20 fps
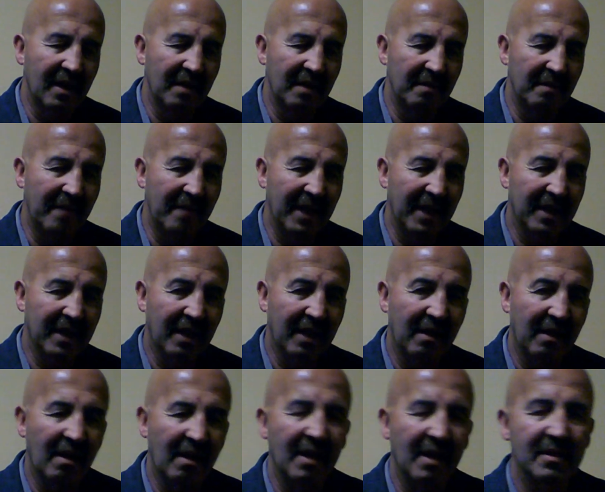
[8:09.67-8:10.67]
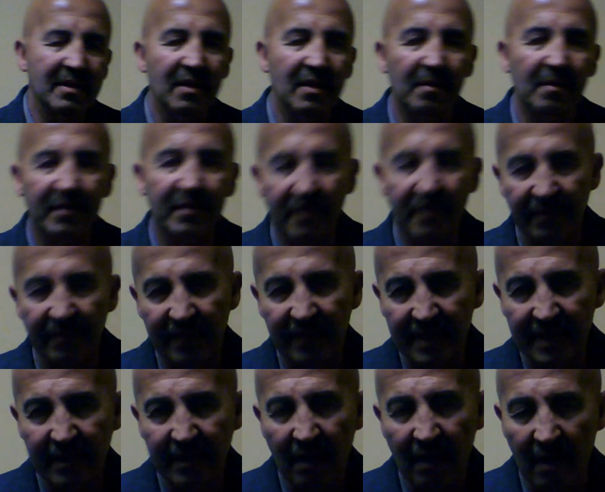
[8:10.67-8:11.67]
bacteria, and so much of this
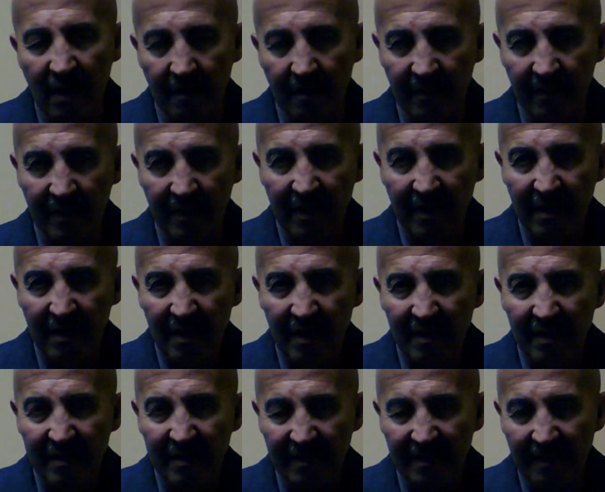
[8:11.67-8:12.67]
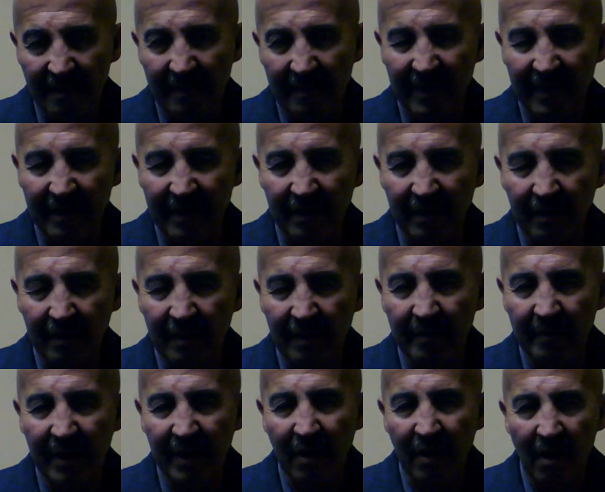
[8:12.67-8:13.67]
carbon. I mean, it
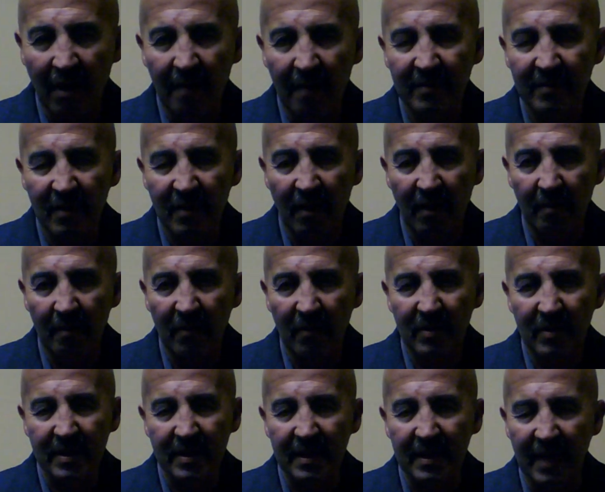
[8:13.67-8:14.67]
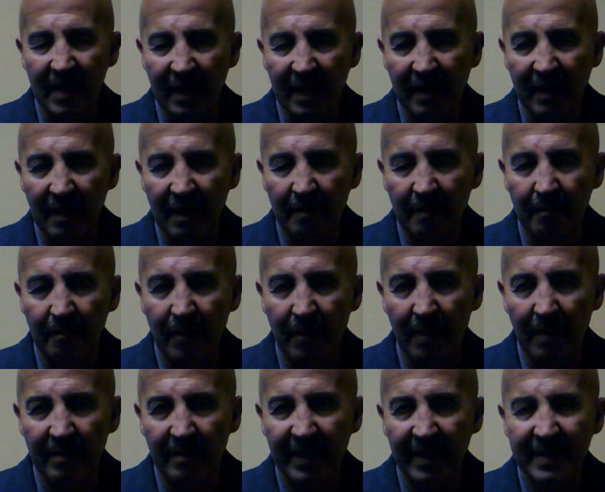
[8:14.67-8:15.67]
becomes almost like a
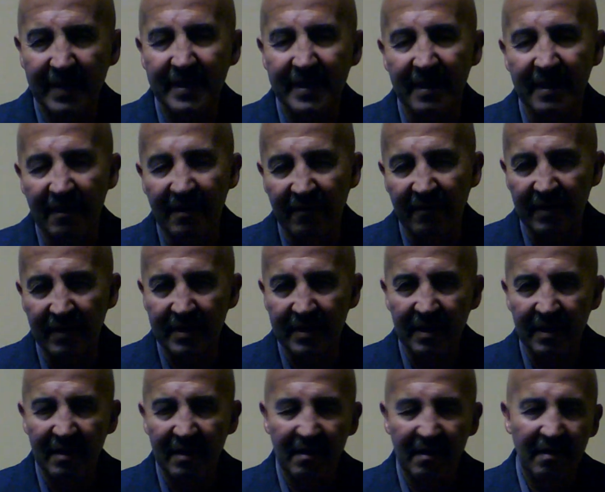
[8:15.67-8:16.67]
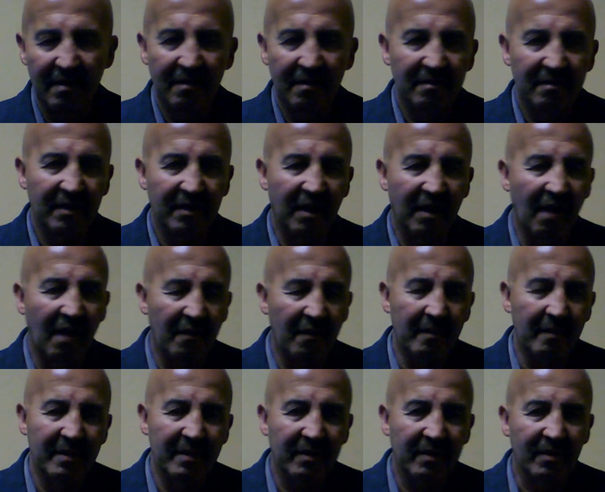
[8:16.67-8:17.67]
public service. The
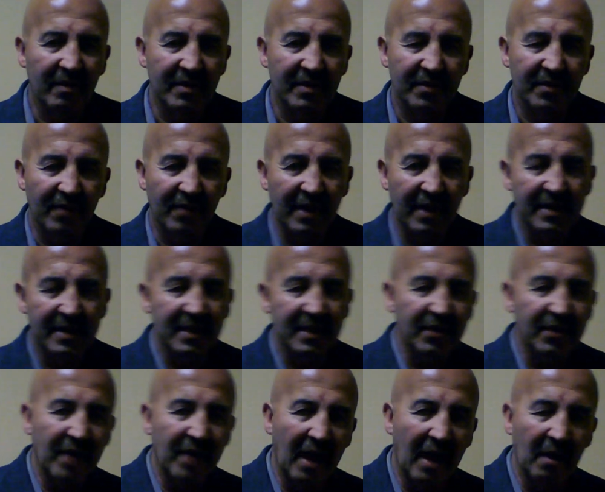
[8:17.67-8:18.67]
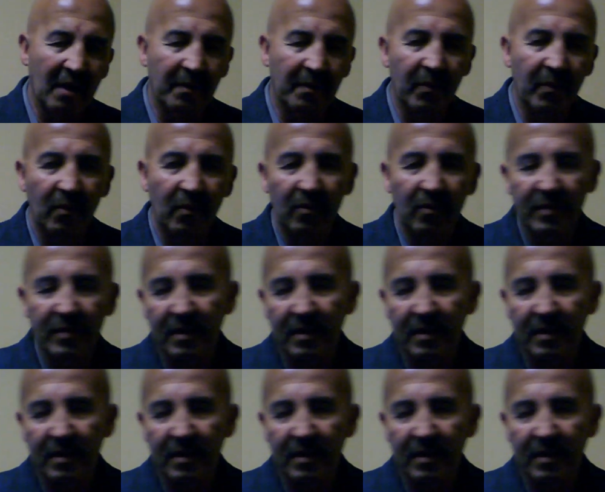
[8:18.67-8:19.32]
government constructs these shallow pools,